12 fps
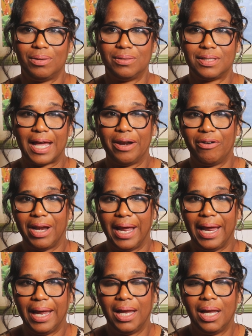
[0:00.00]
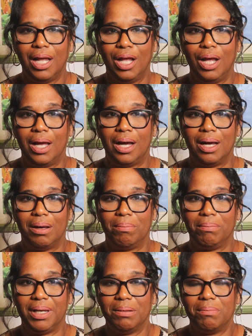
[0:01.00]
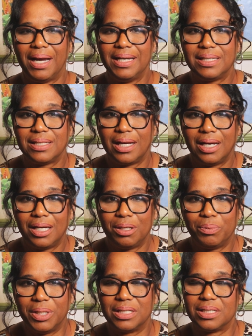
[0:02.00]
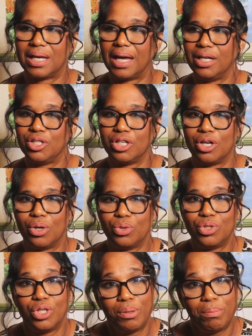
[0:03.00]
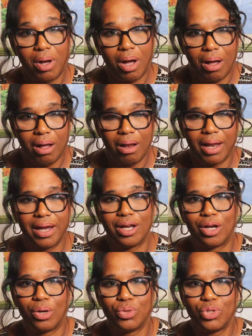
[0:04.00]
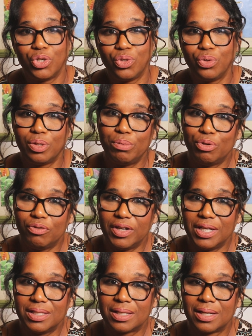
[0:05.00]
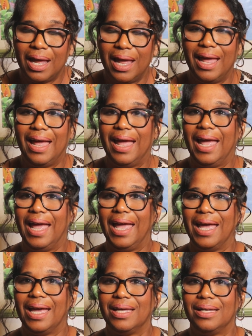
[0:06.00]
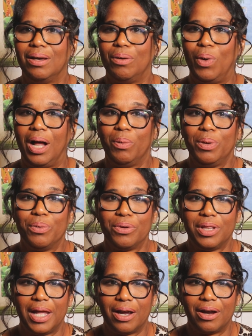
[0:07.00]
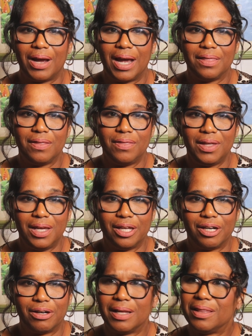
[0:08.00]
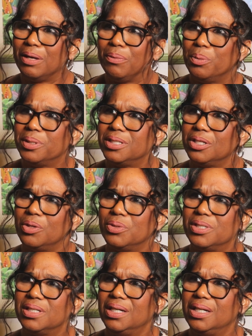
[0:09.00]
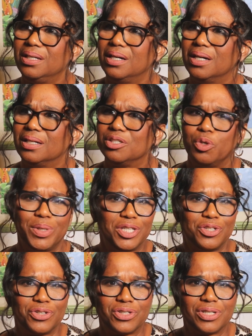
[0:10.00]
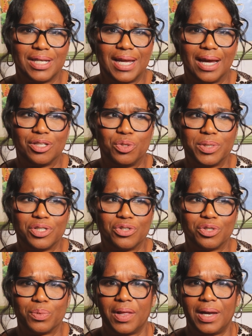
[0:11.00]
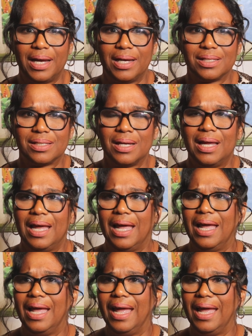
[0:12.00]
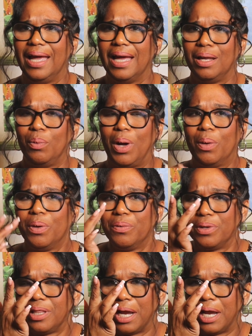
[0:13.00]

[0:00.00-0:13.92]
a Saturday. Me and my son, we decided to go to the mall and go to the movies. And while we were there at the theater, I think we went to go see Twisters. Yeah, Twisters with an S. And while we were